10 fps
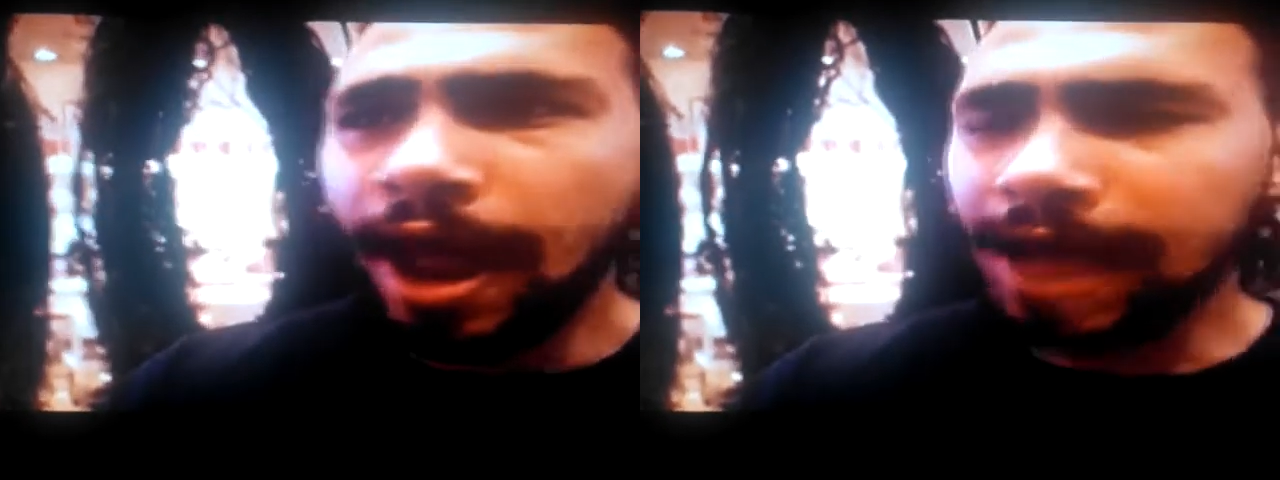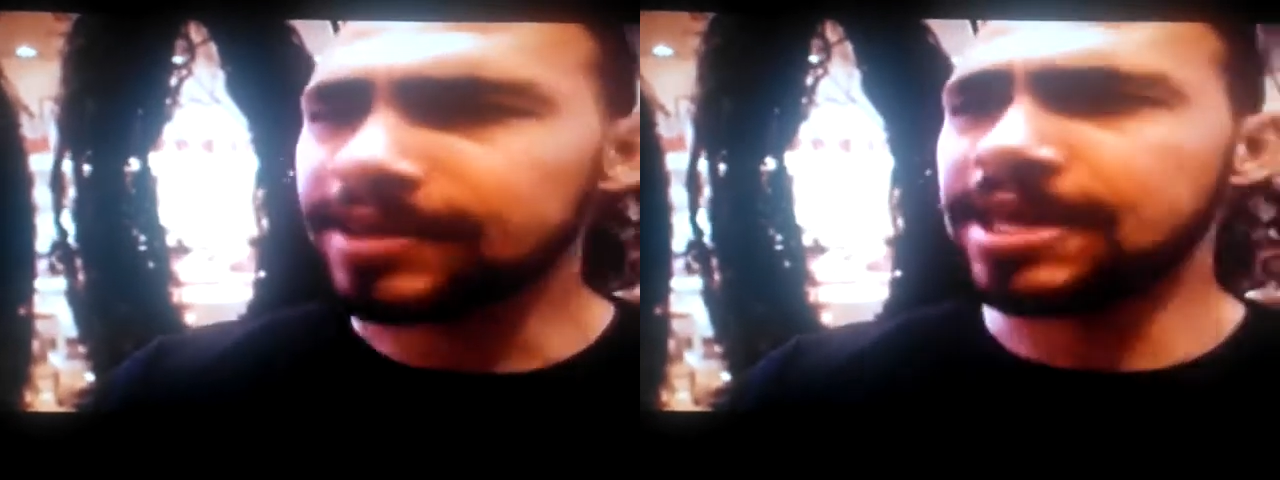
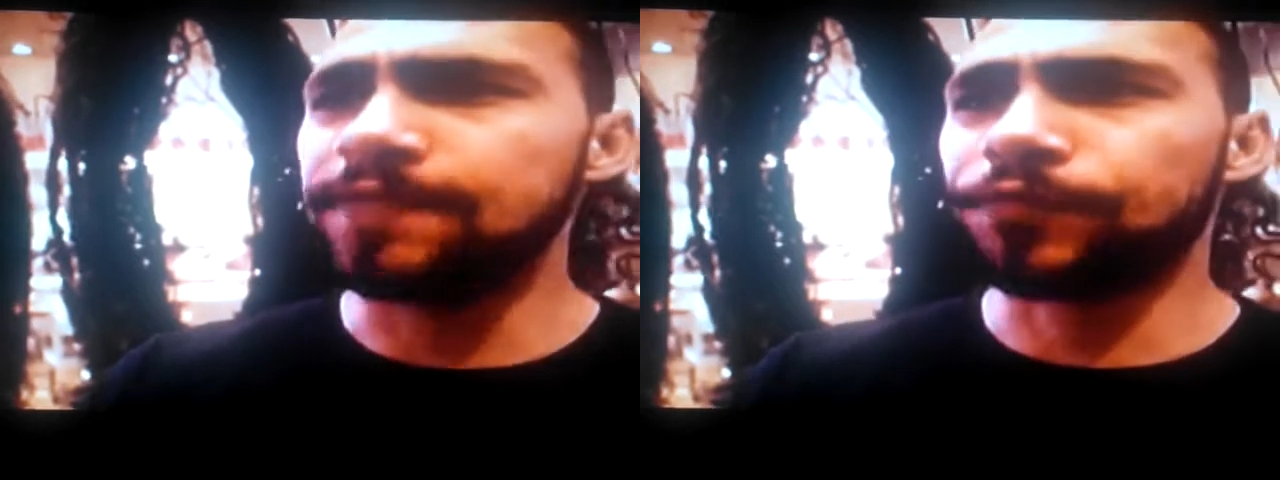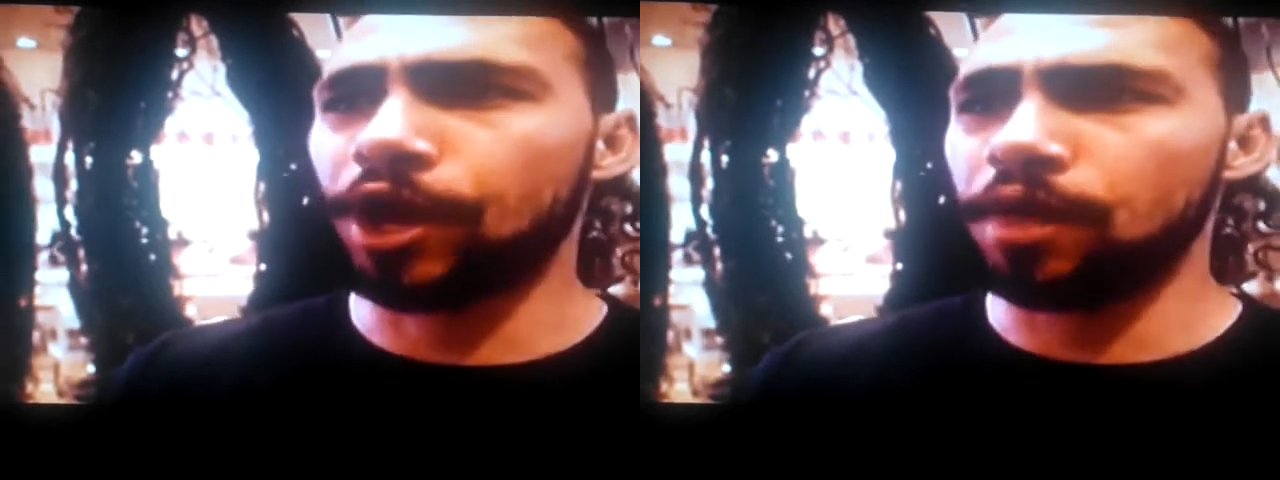has
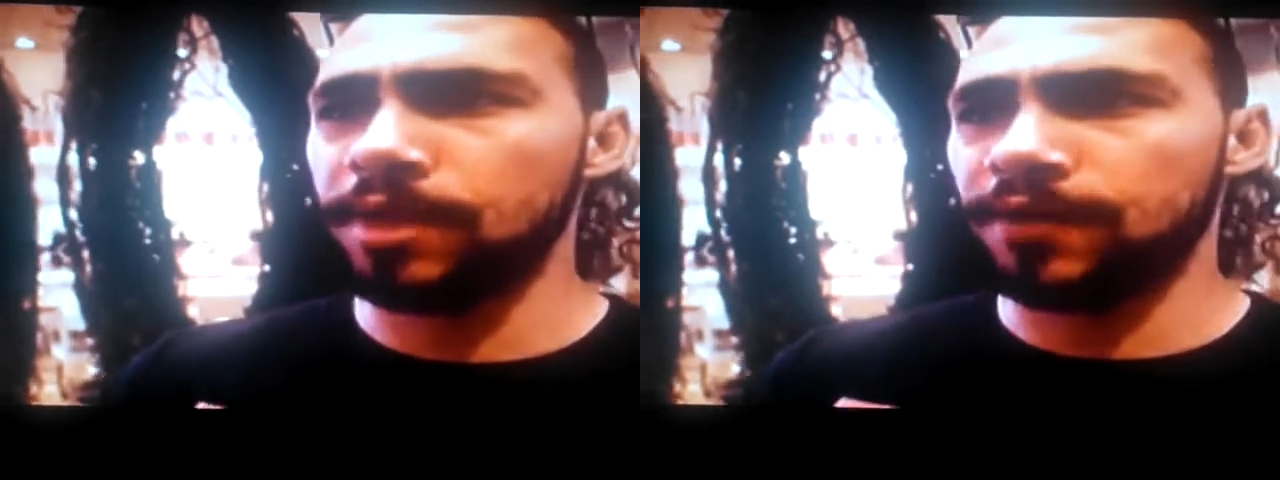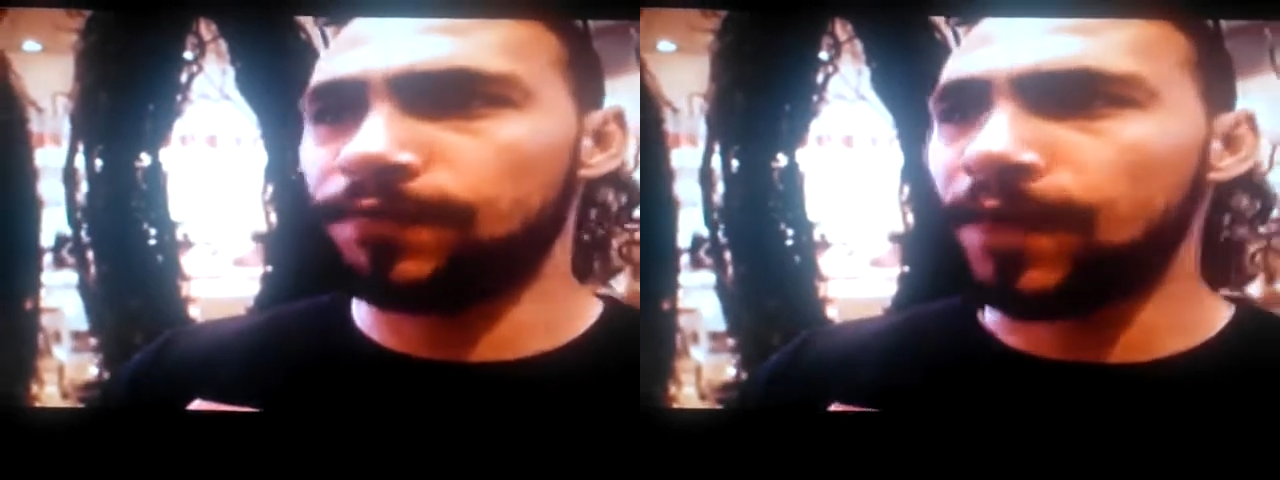Keith
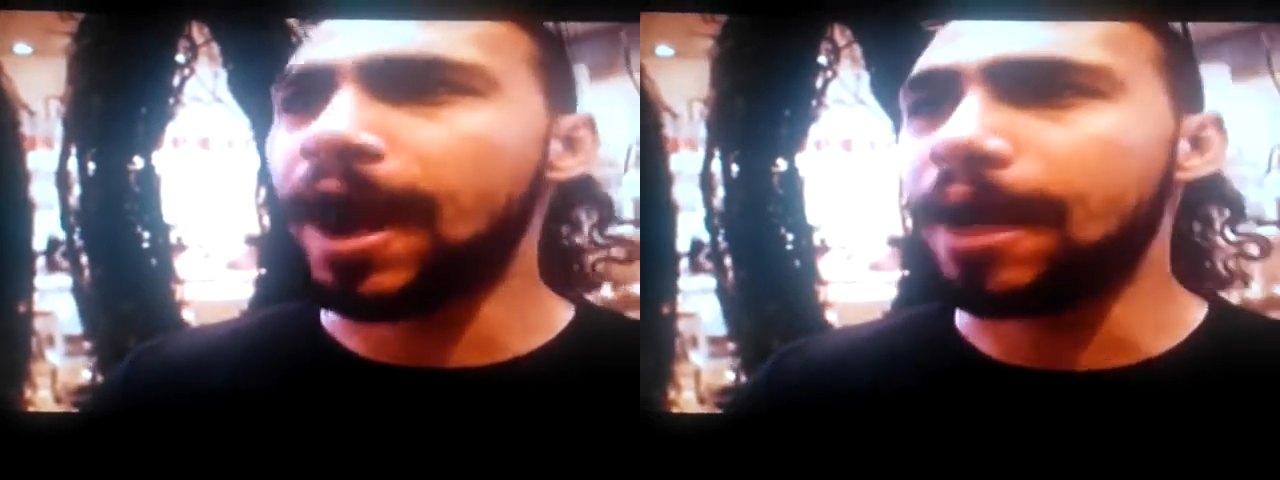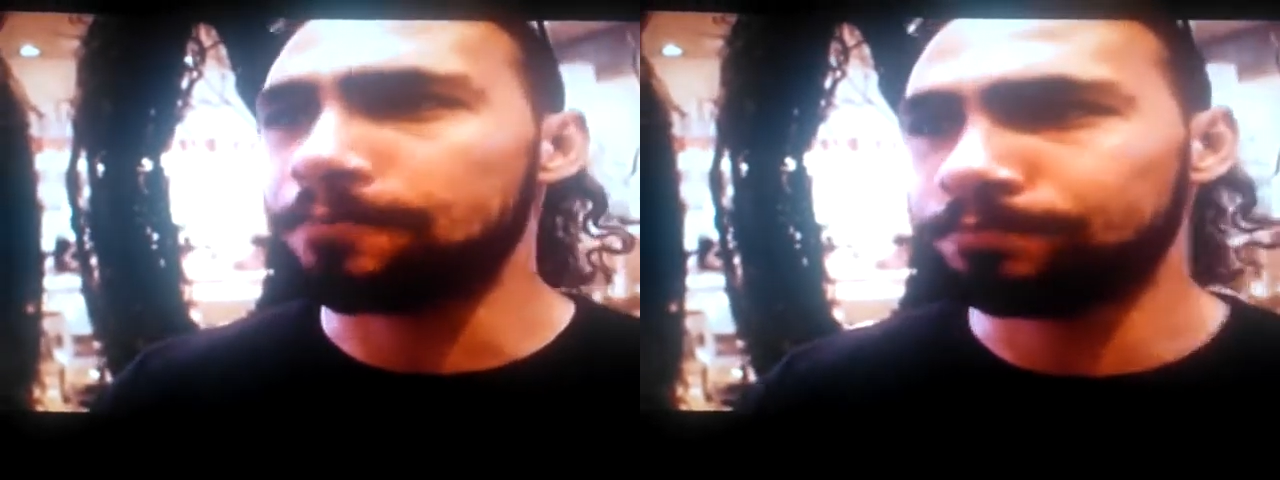Thurman
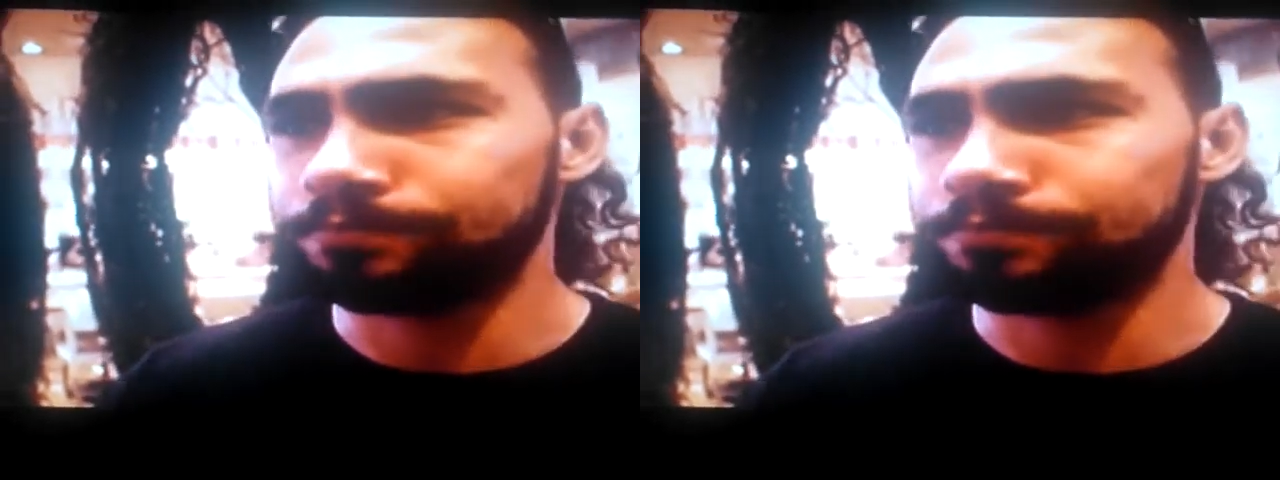fought?